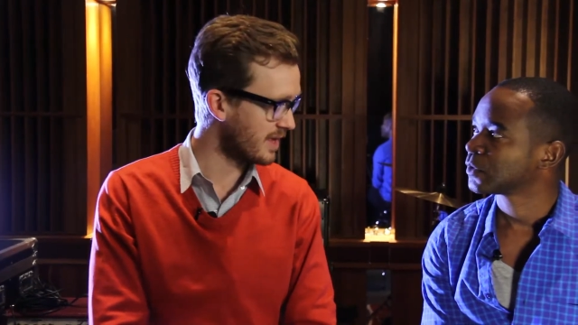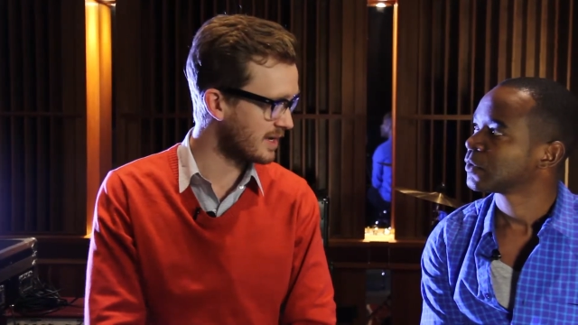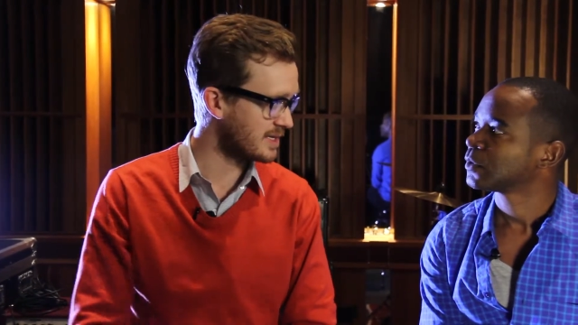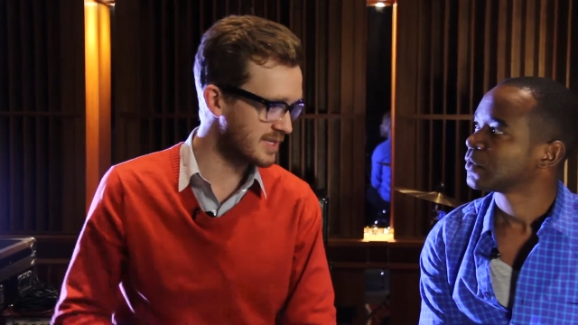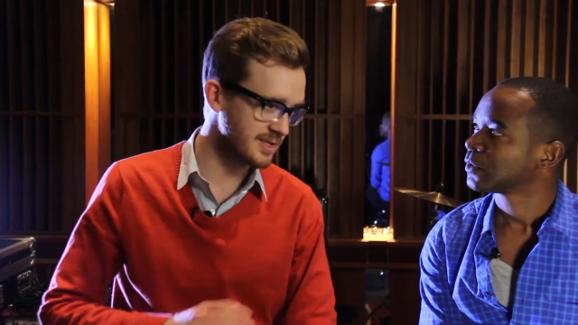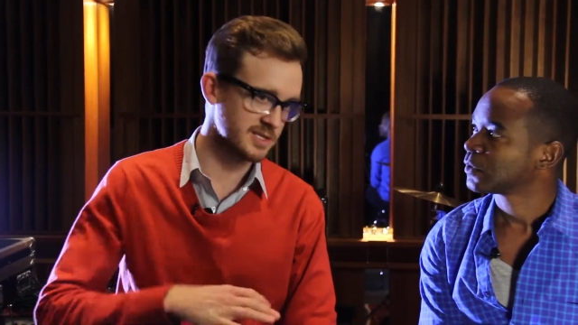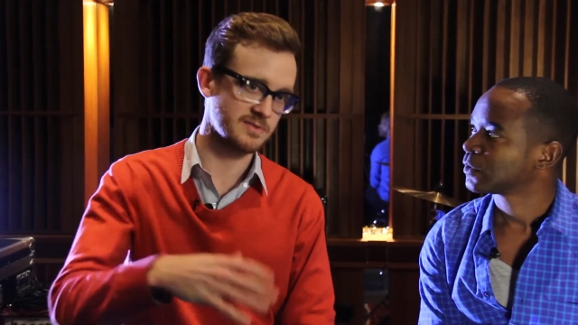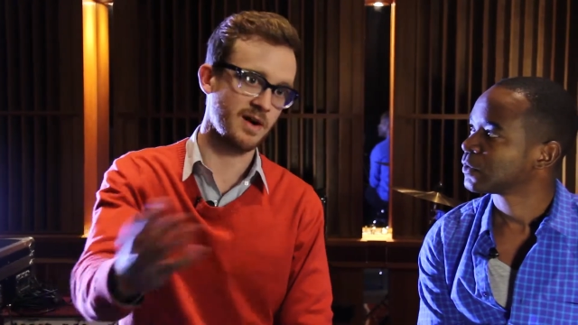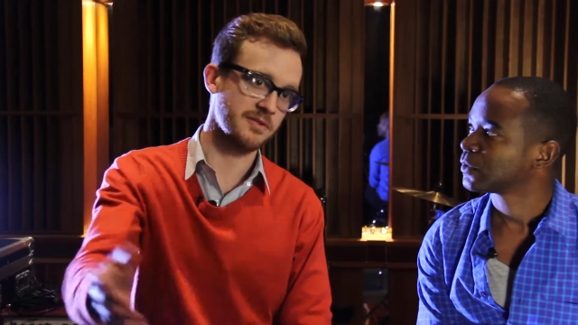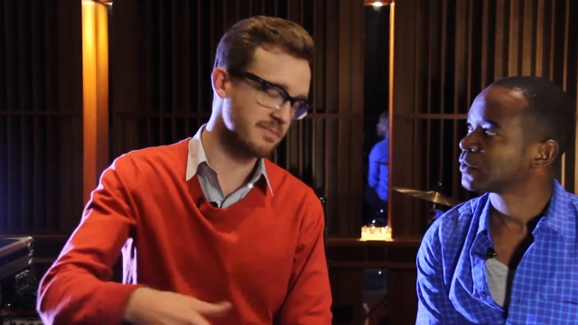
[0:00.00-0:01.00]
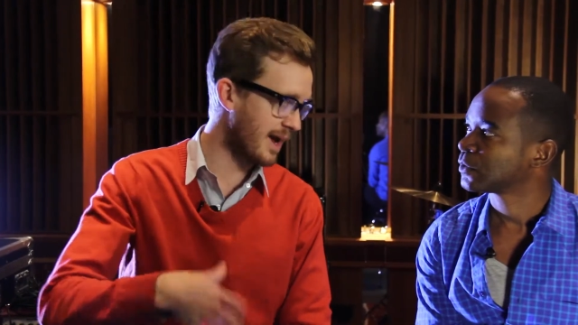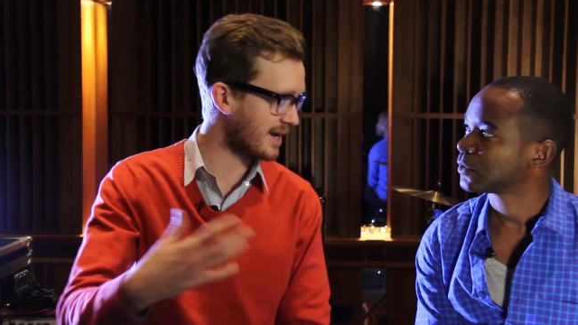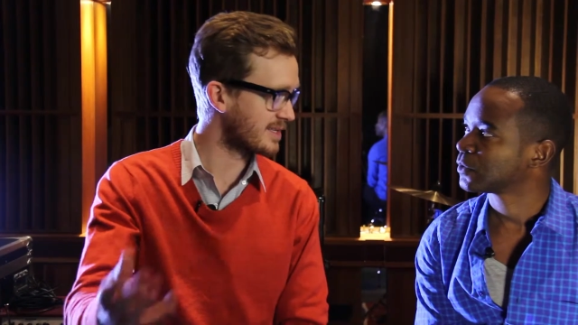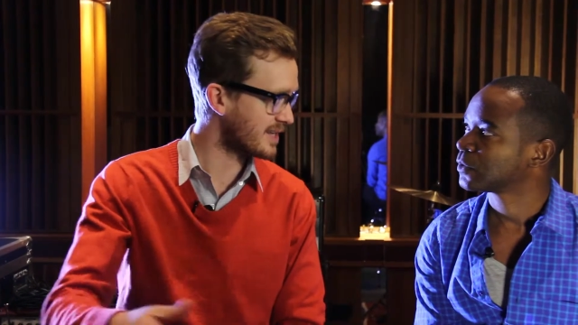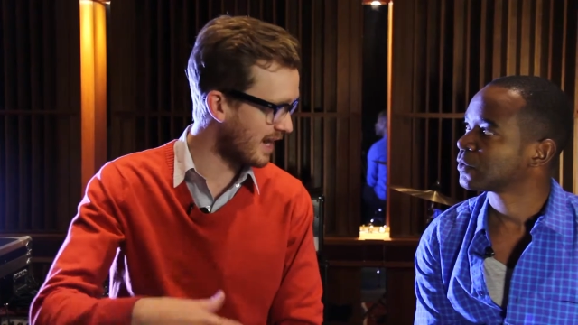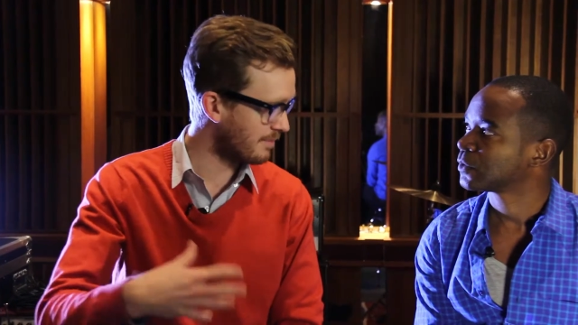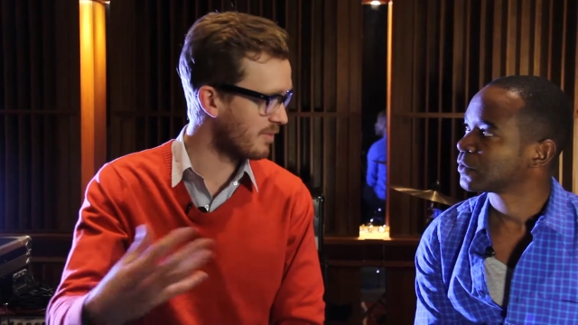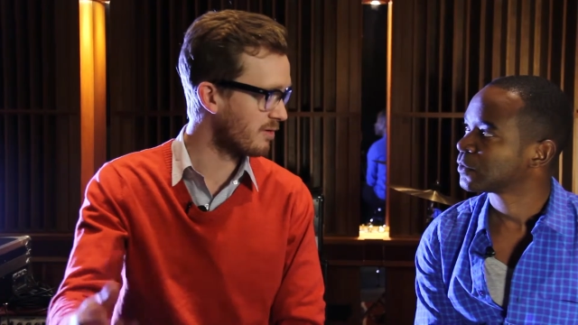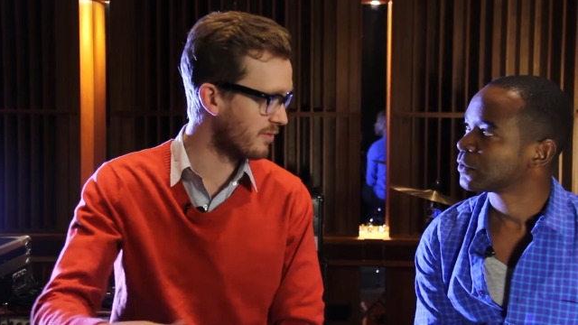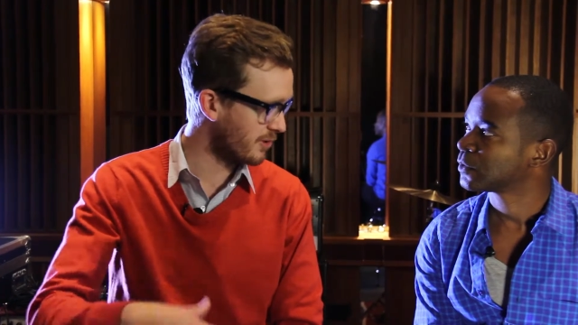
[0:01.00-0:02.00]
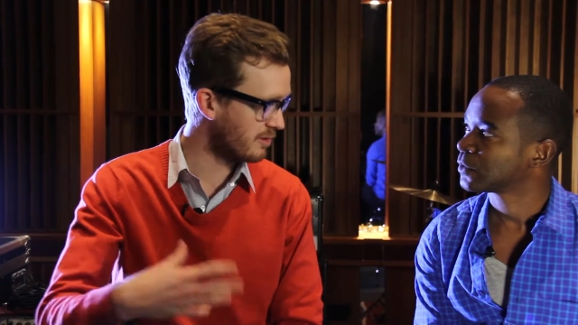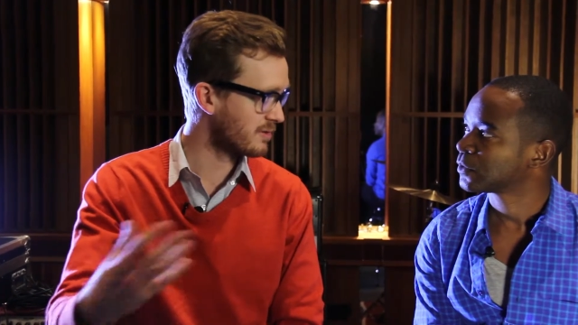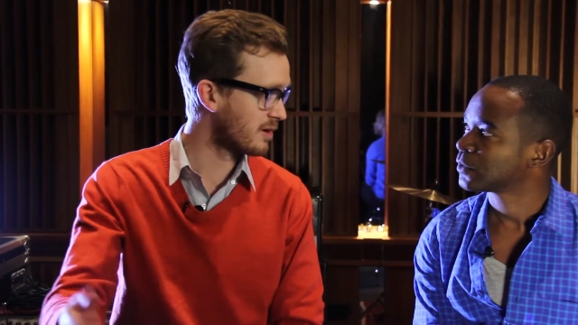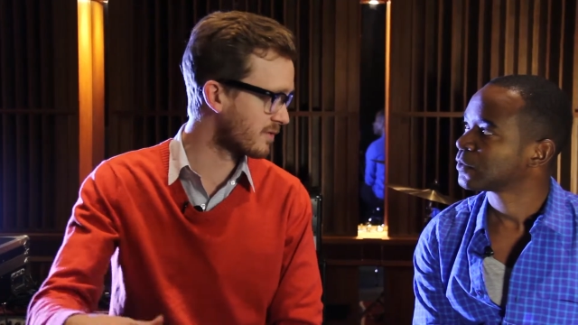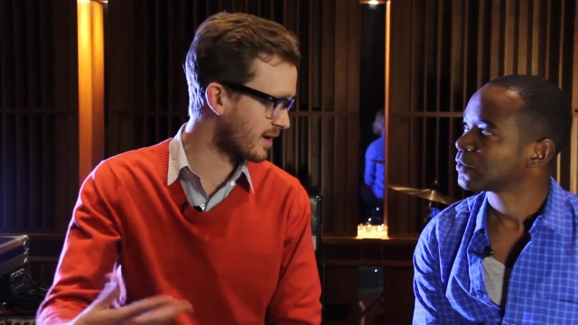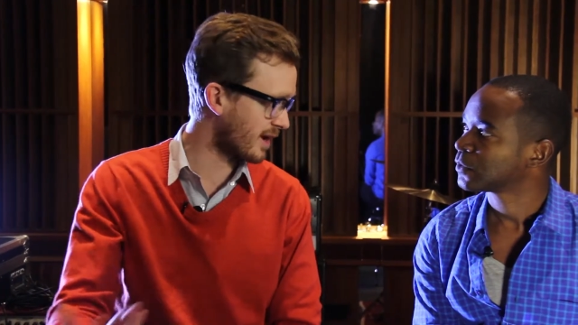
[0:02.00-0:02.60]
Speaker 1: and he sends his father back in time over and over and over